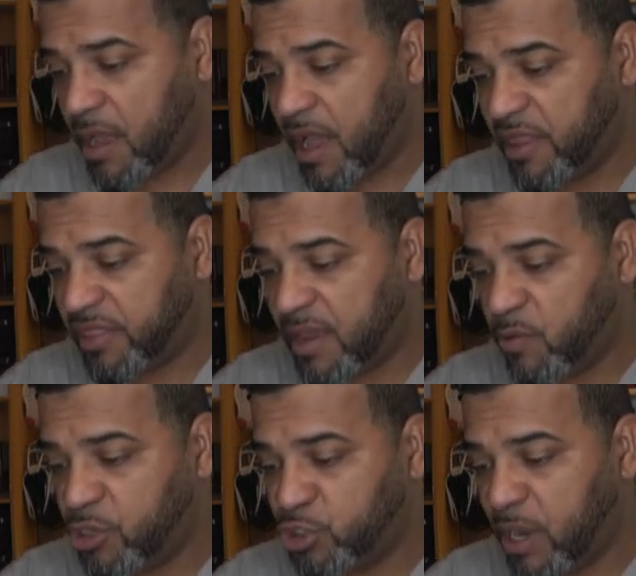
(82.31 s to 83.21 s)
I think
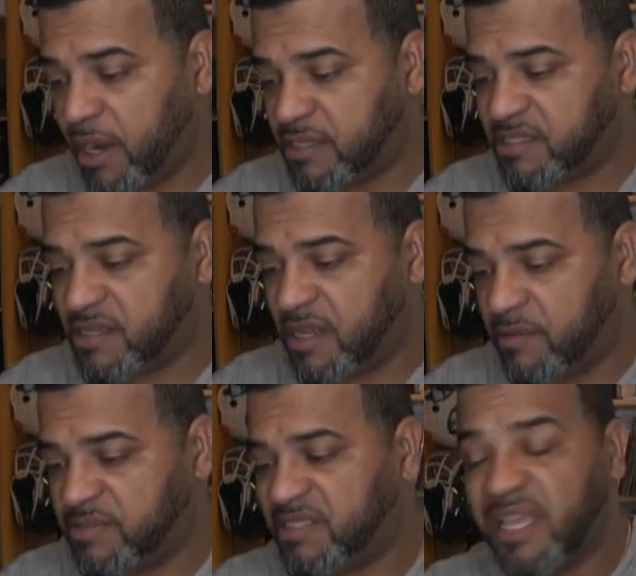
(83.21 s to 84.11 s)
when you try to
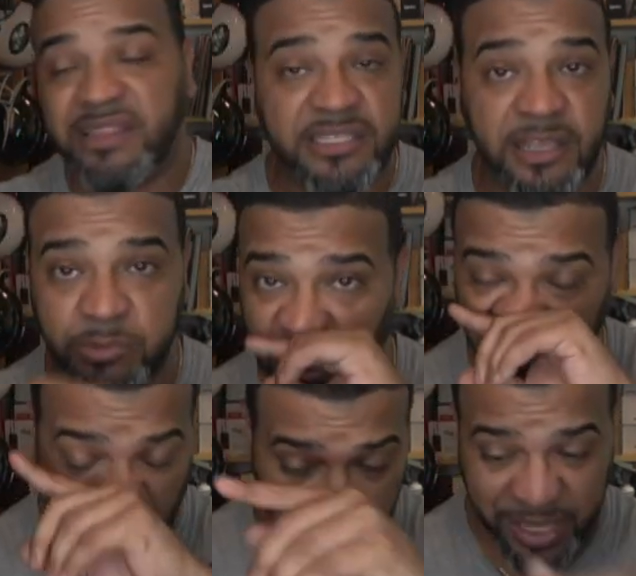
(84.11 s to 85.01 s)
sync this up to your phone,